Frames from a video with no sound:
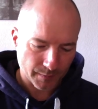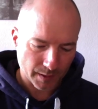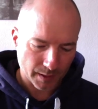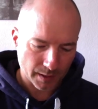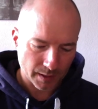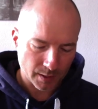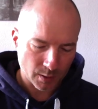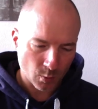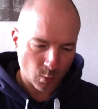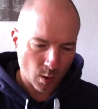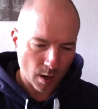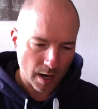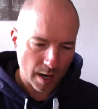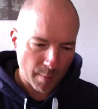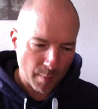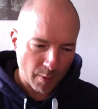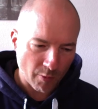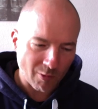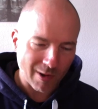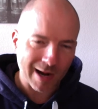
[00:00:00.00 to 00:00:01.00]
it's quite a
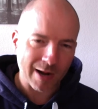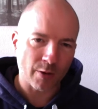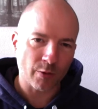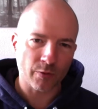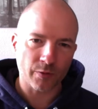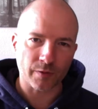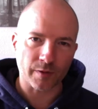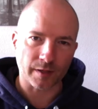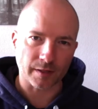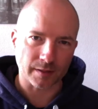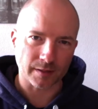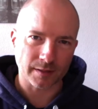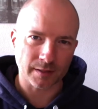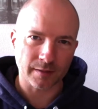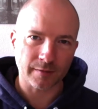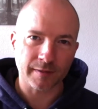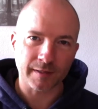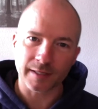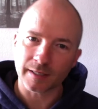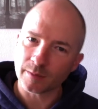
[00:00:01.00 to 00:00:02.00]
morale thing. So
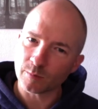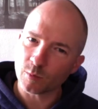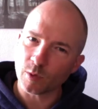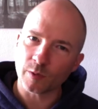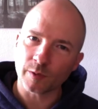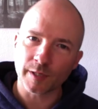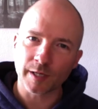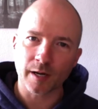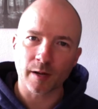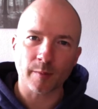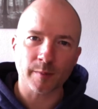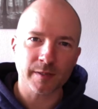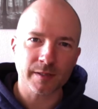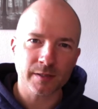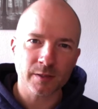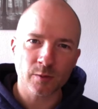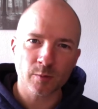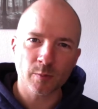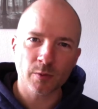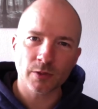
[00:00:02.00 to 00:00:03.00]
you're thinking, well, I'm
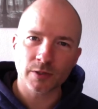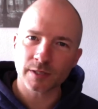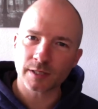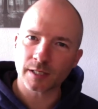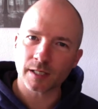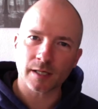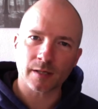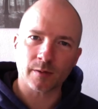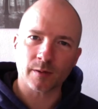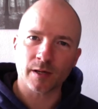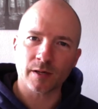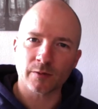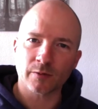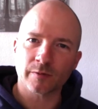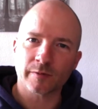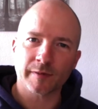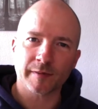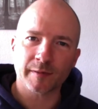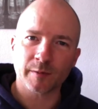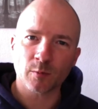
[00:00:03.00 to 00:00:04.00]
still pushing out
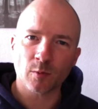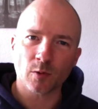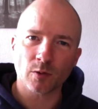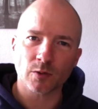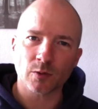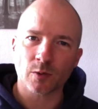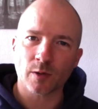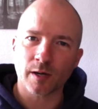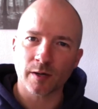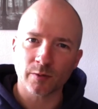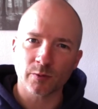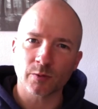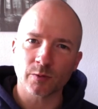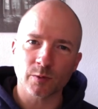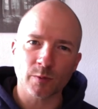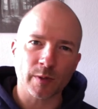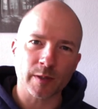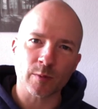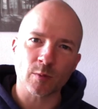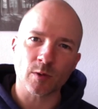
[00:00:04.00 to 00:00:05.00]
150 watts or
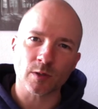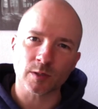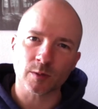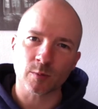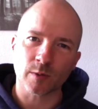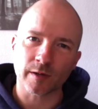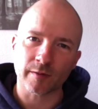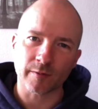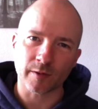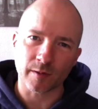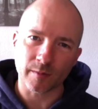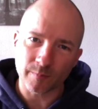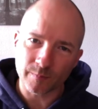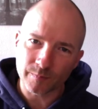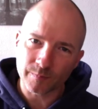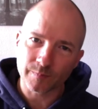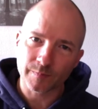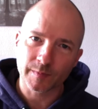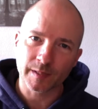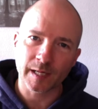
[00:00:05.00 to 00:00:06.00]
120 watts or whatever,
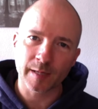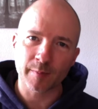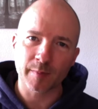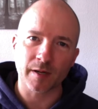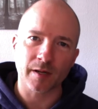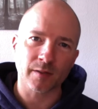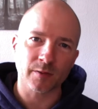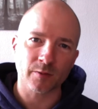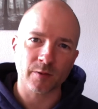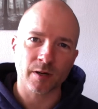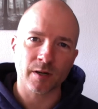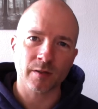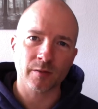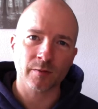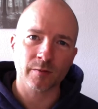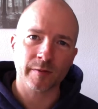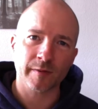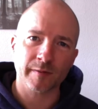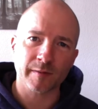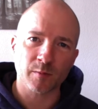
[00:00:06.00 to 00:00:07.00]
keeping it under
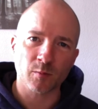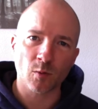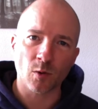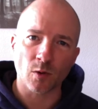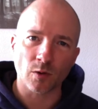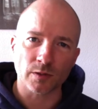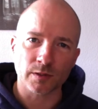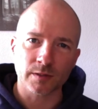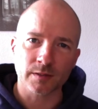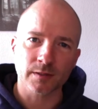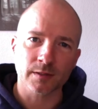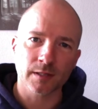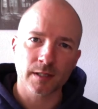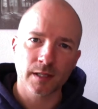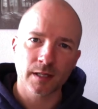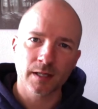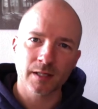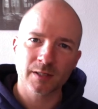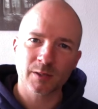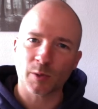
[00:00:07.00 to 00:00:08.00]
150 watts.
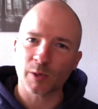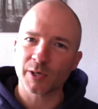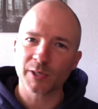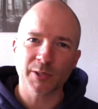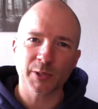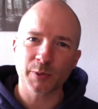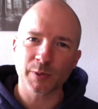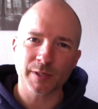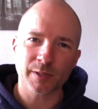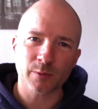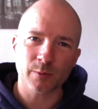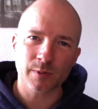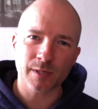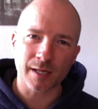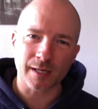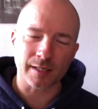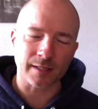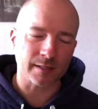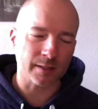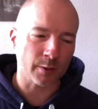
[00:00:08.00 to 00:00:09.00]
So I could do this all
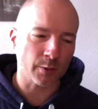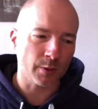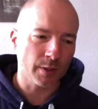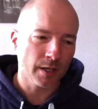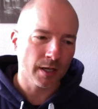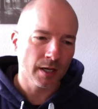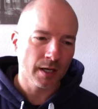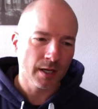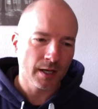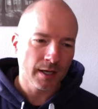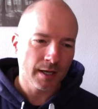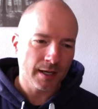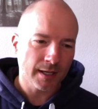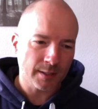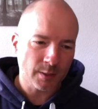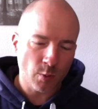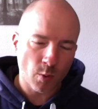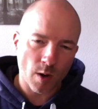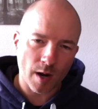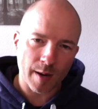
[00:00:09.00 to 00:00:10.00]
day. So it's
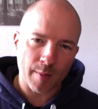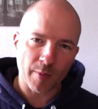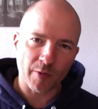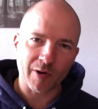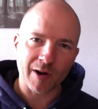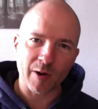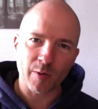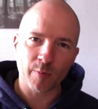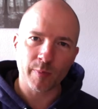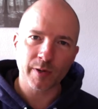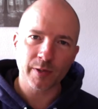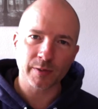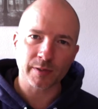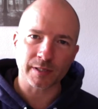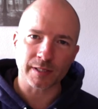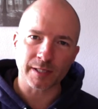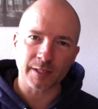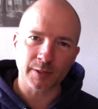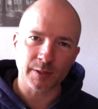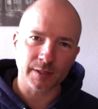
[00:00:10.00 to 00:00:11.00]
quite a morale
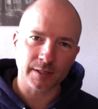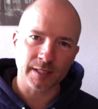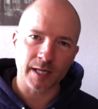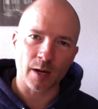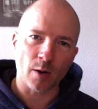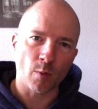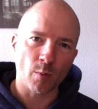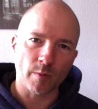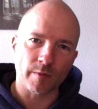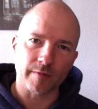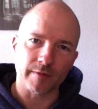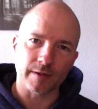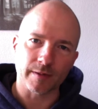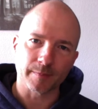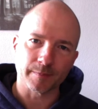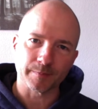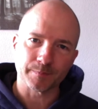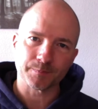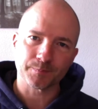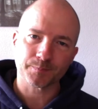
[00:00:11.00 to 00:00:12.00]
booster. You just get on with it.
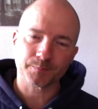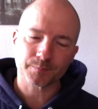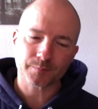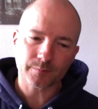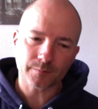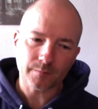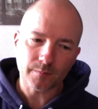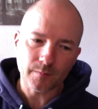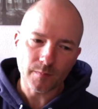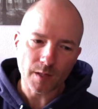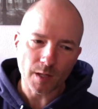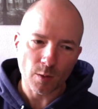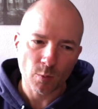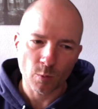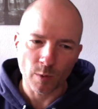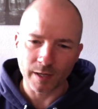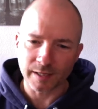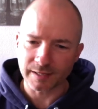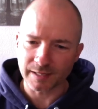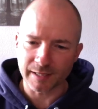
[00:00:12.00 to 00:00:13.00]

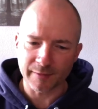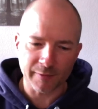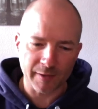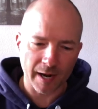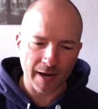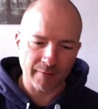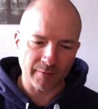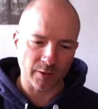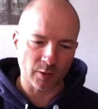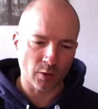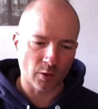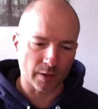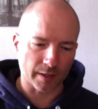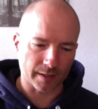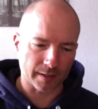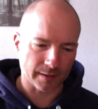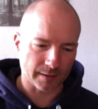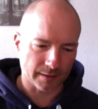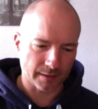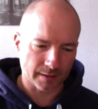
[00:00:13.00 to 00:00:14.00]
Whereas if you haven't got
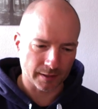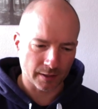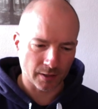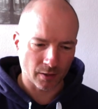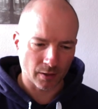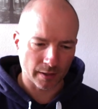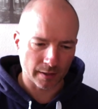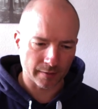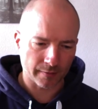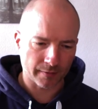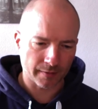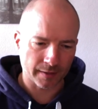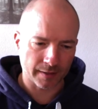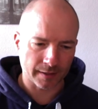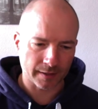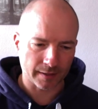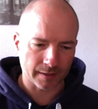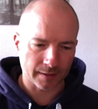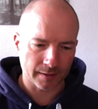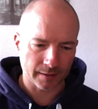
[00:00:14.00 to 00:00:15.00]
it, you kind of
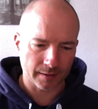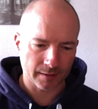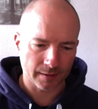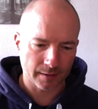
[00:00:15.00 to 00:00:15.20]
think,